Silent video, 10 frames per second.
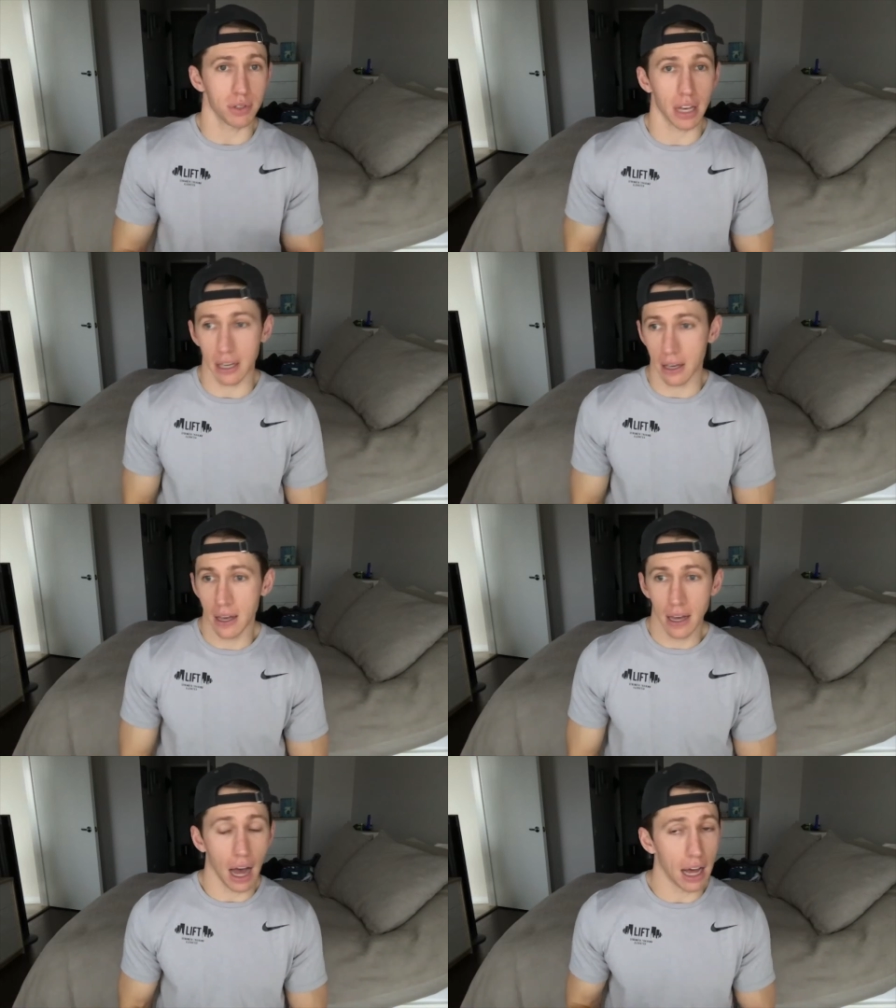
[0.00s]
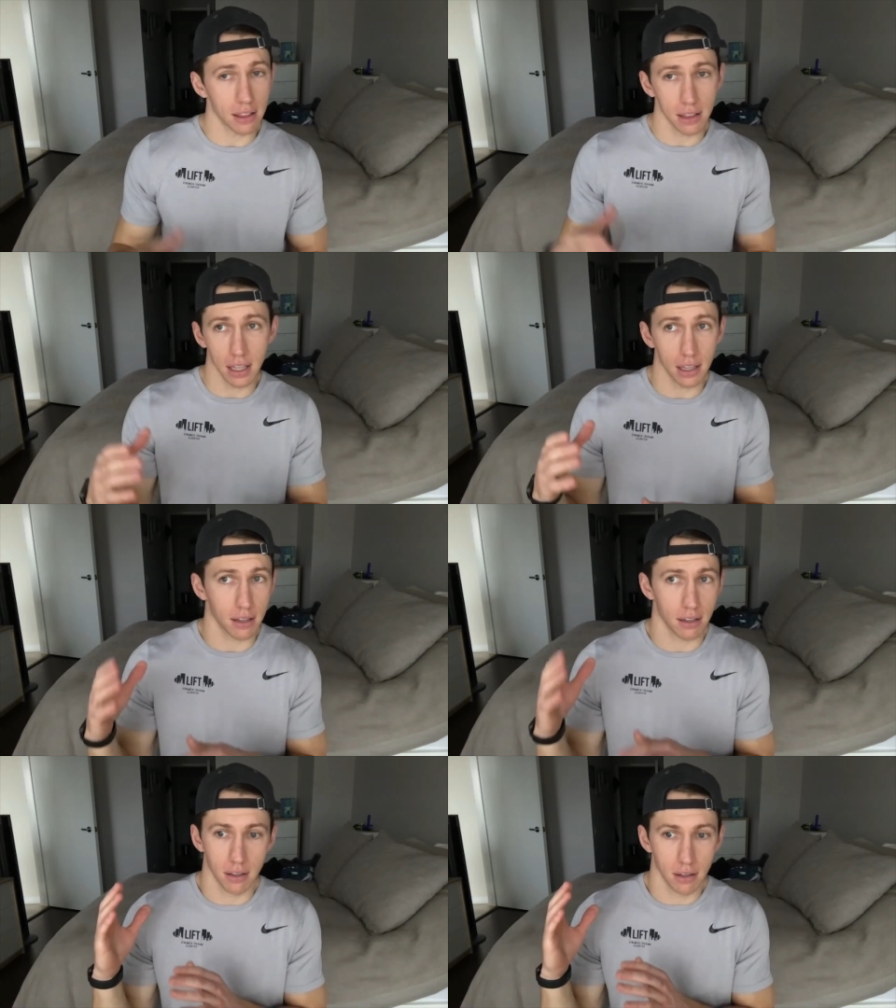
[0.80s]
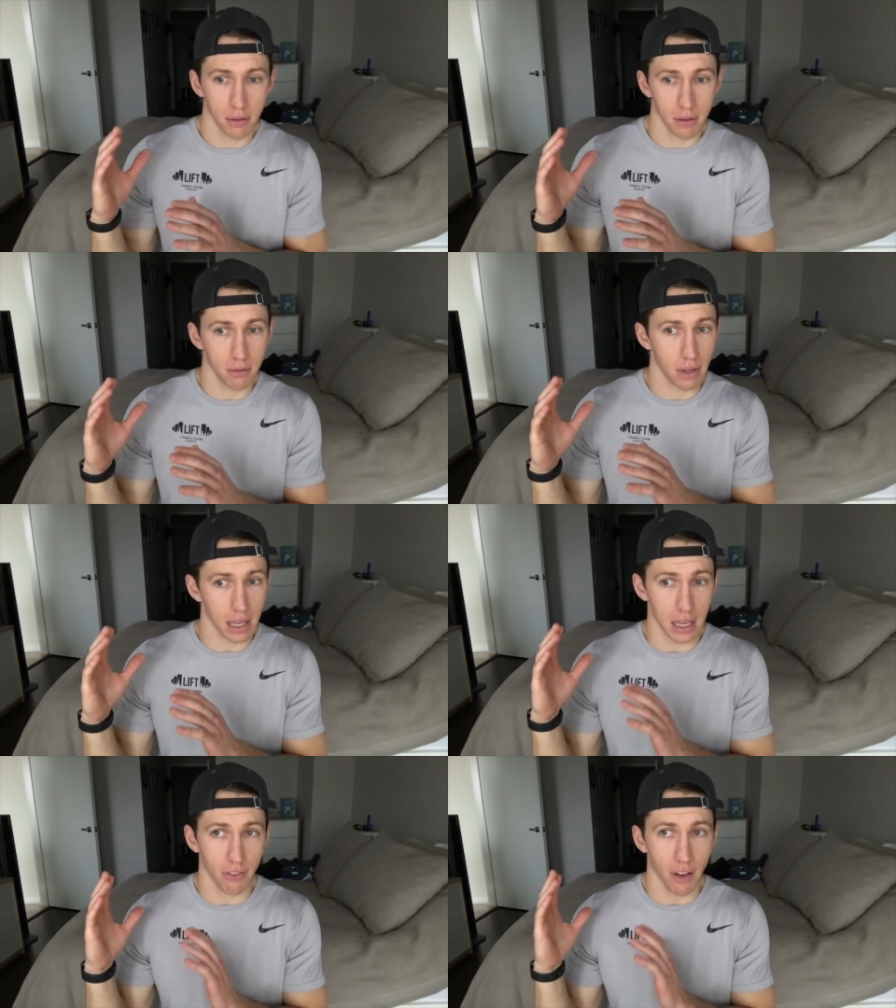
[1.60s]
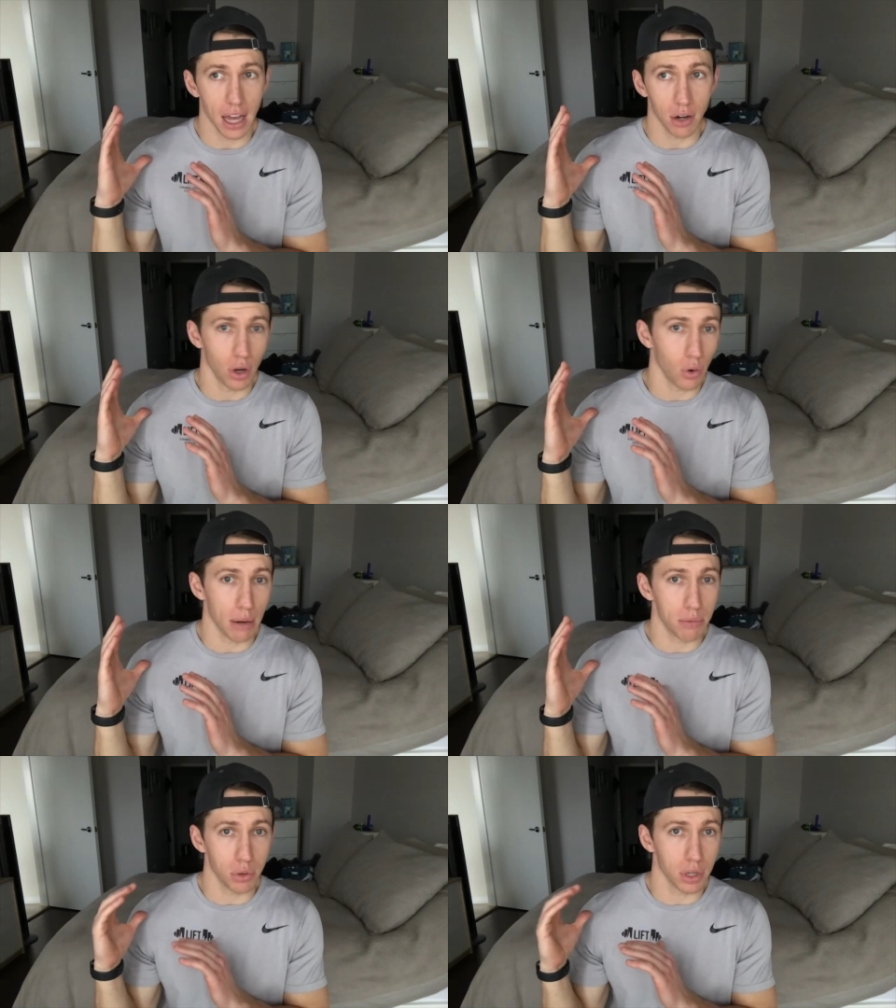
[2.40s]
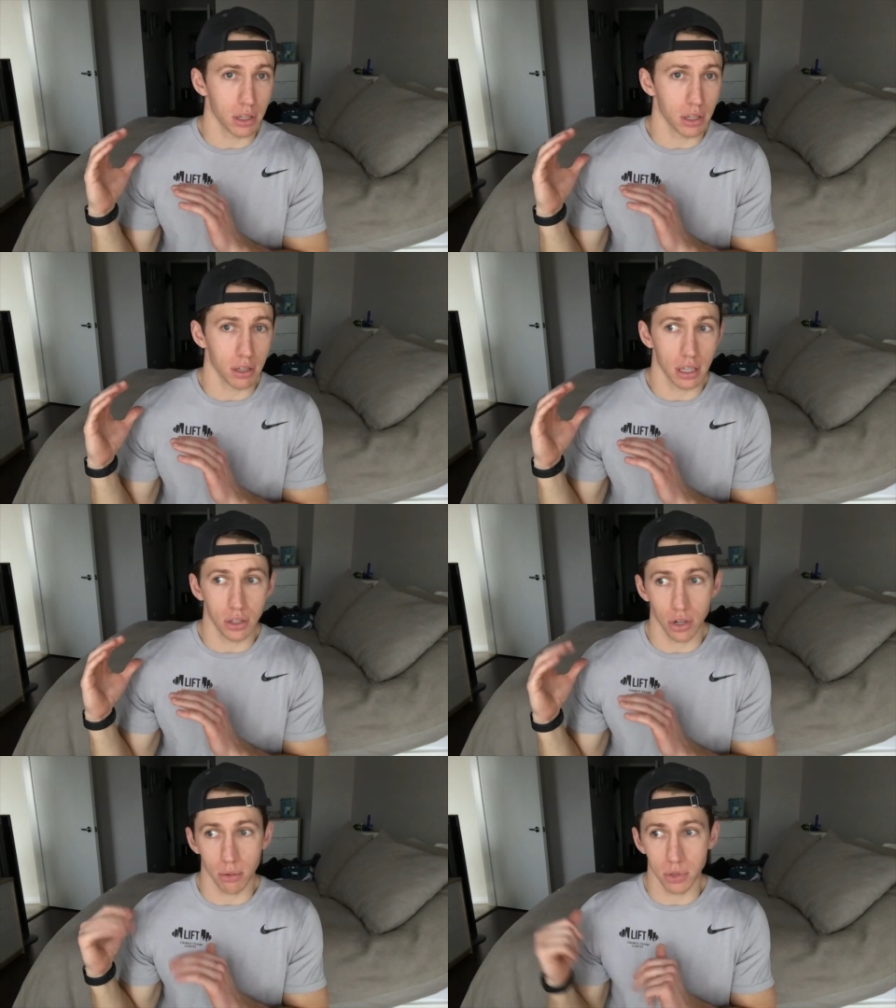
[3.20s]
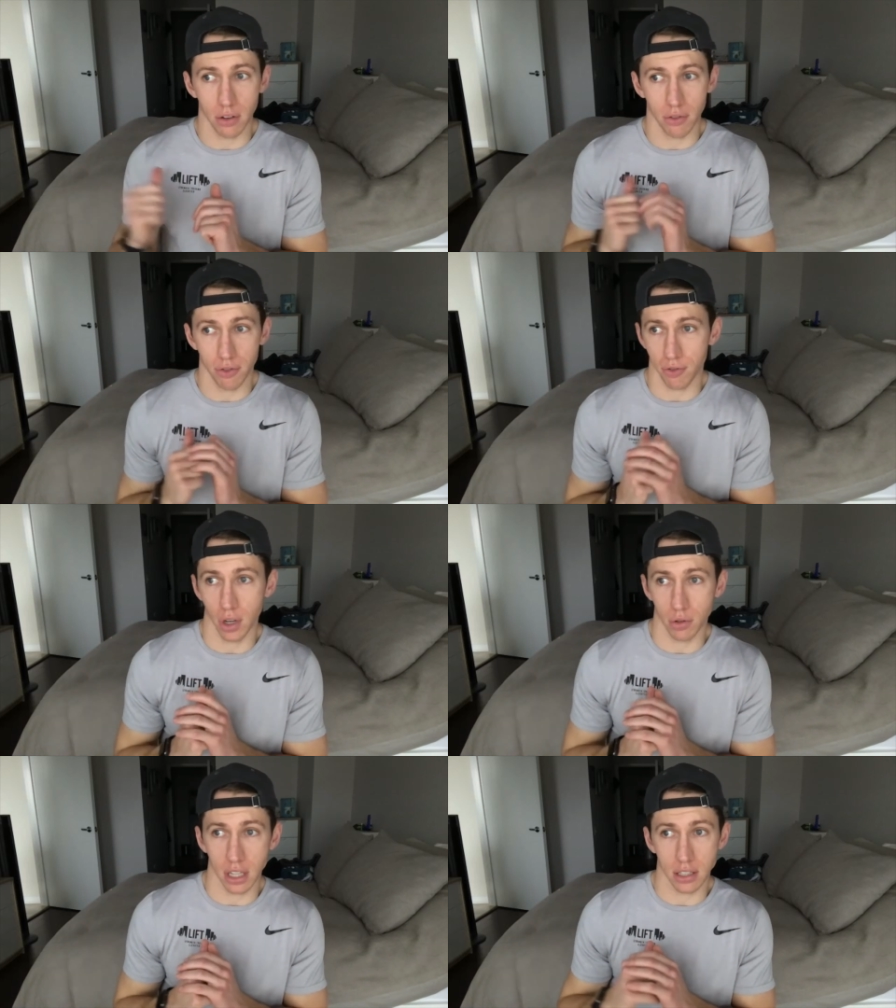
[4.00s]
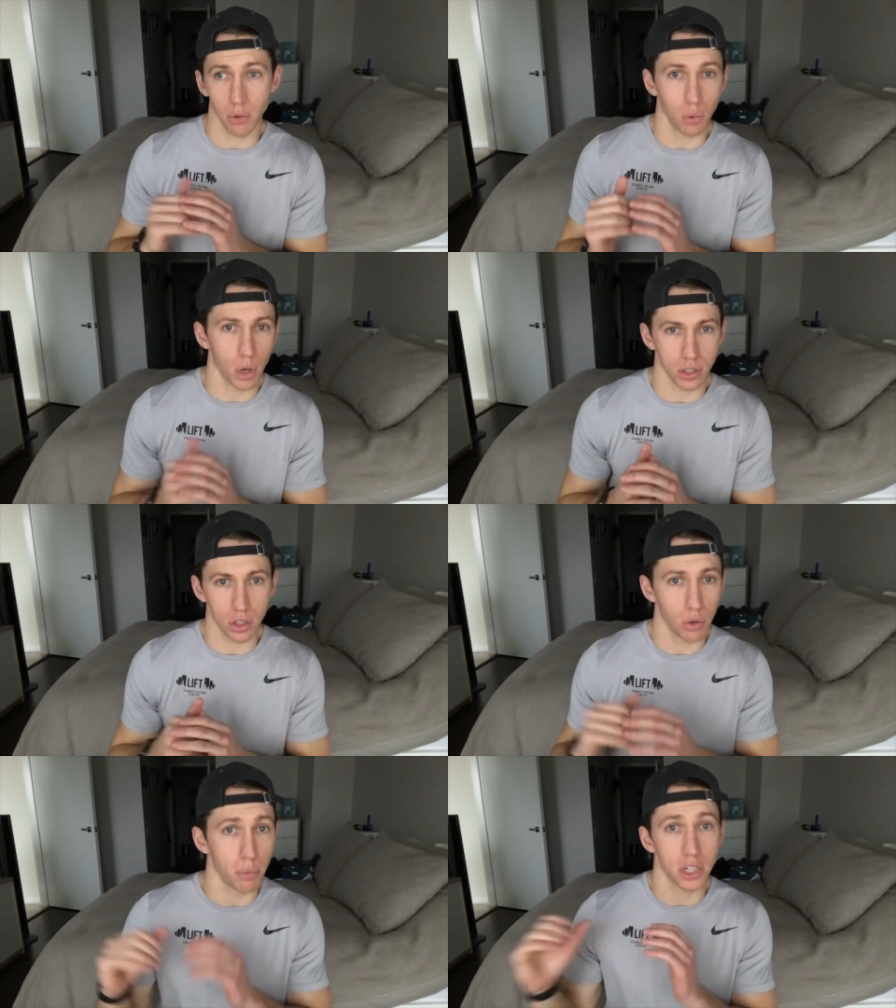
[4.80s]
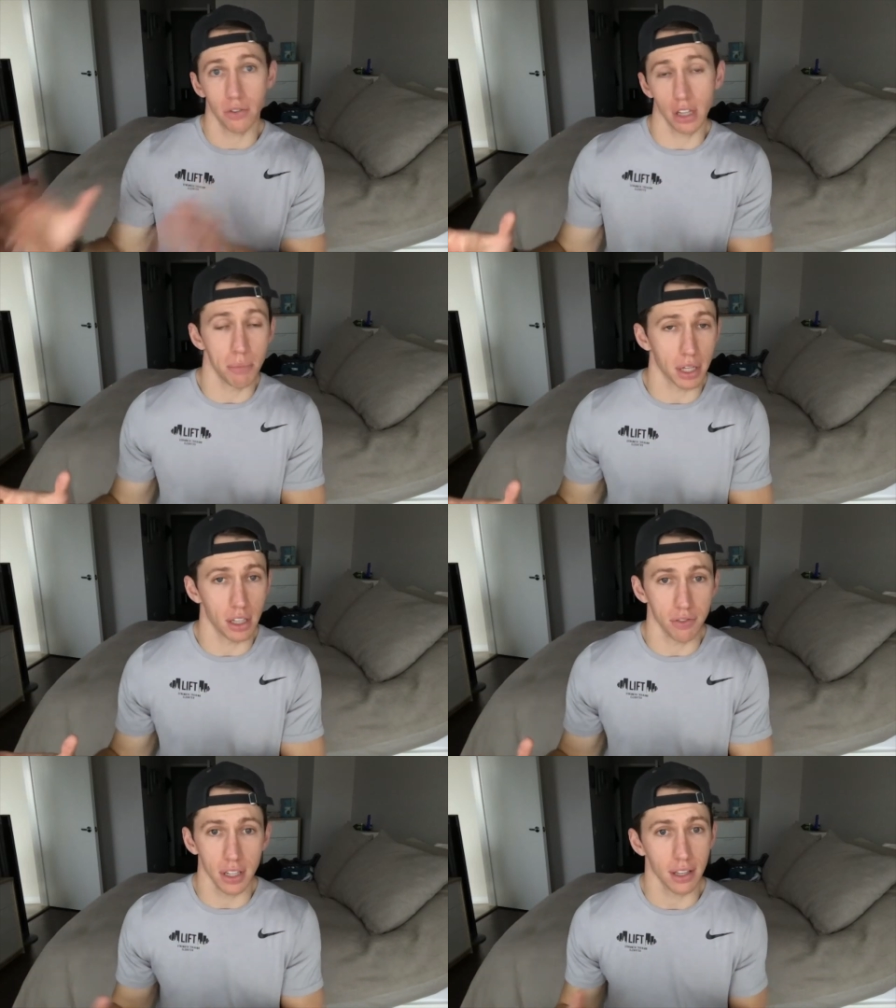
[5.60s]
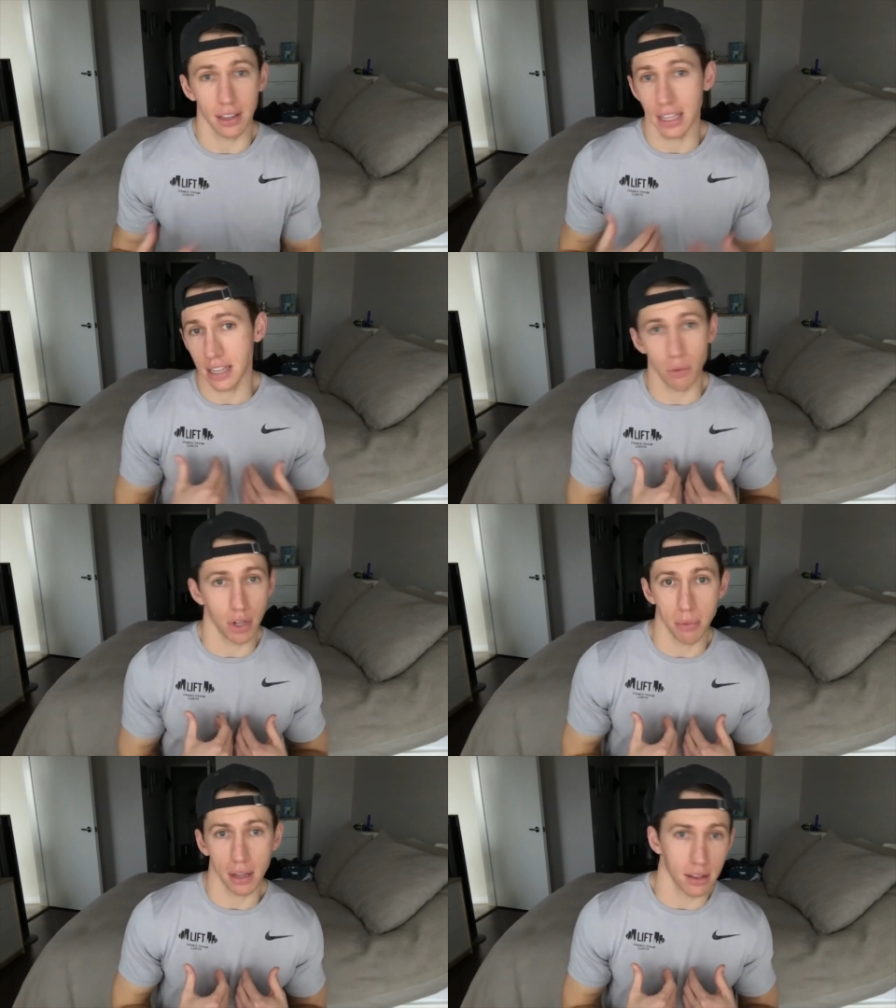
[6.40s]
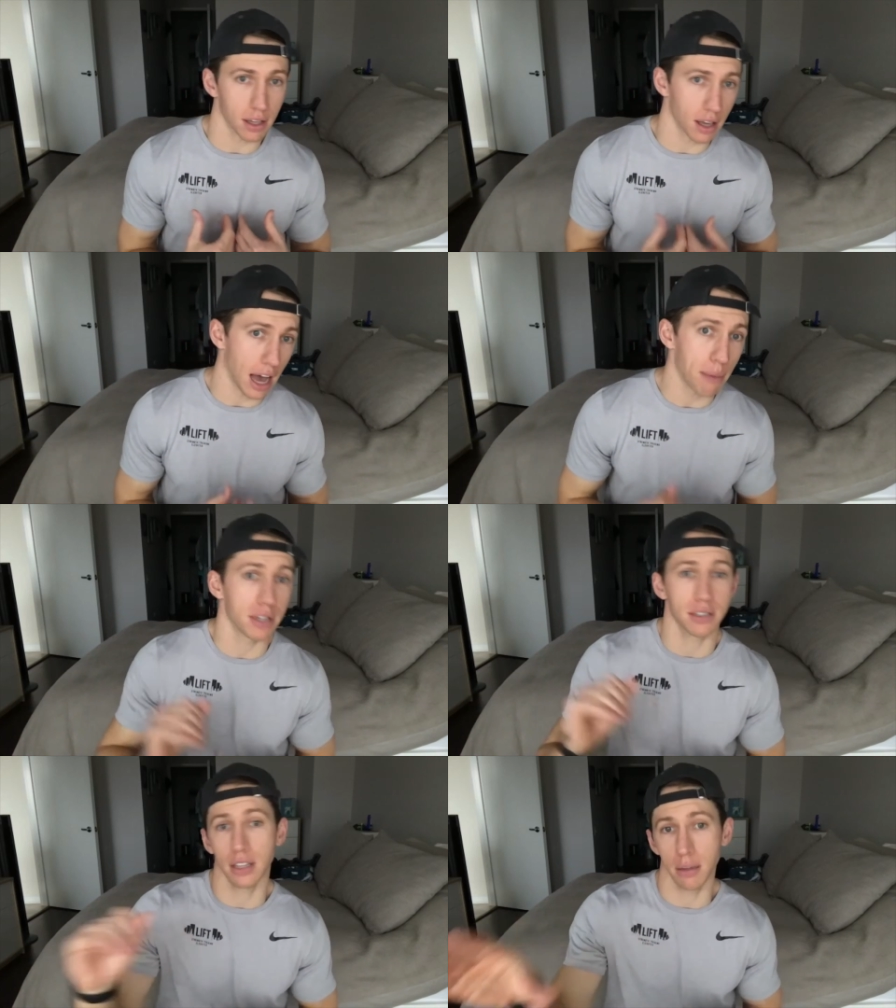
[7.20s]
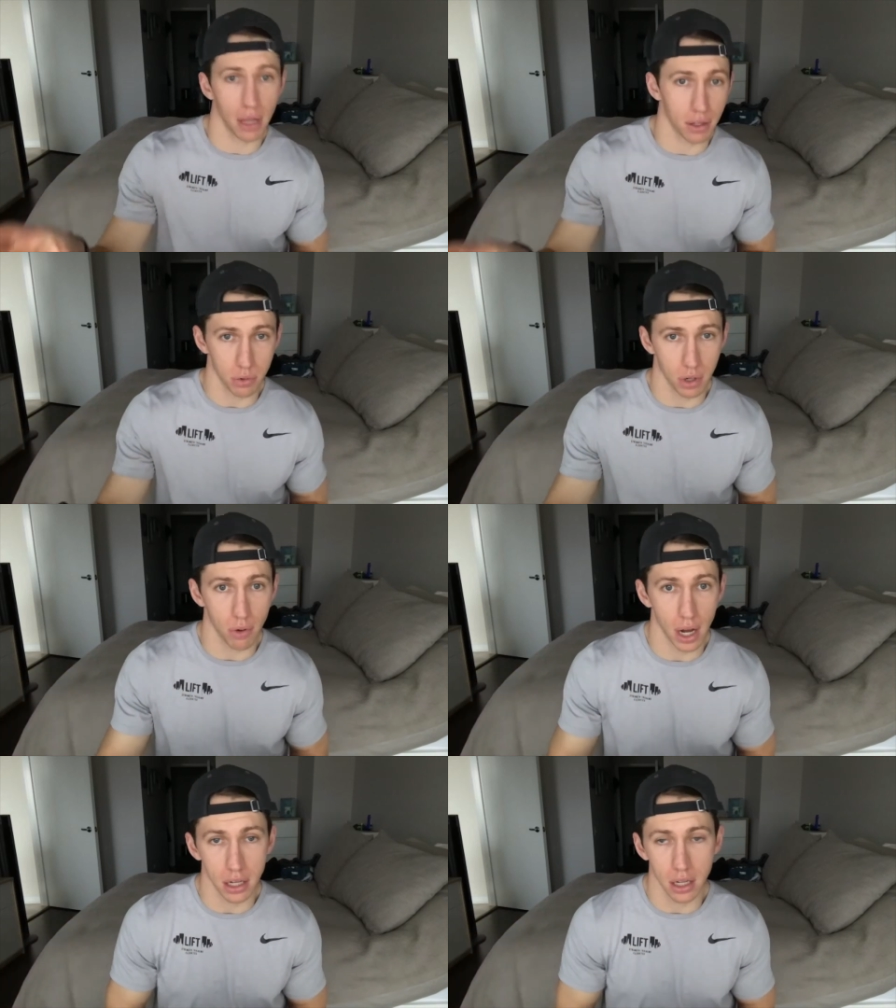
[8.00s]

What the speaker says: Like I think, like if I don't know what I'm doing in terms of, say someone wants to do a bunch of Olympic lifting, that's not really my thing. I'm going to send them elsewhere, right?